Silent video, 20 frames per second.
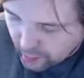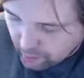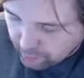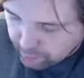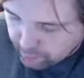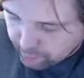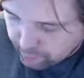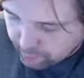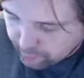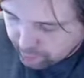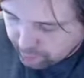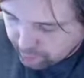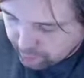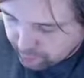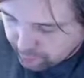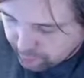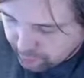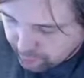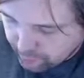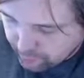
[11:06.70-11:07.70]

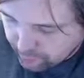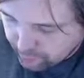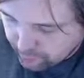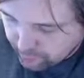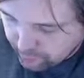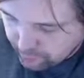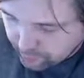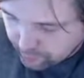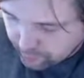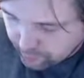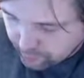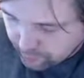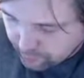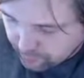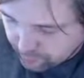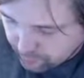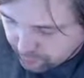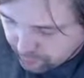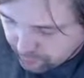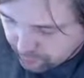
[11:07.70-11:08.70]

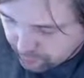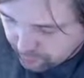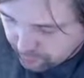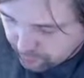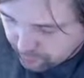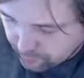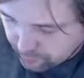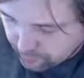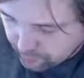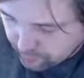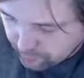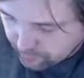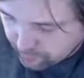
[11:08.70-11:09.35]
Nobody speaks.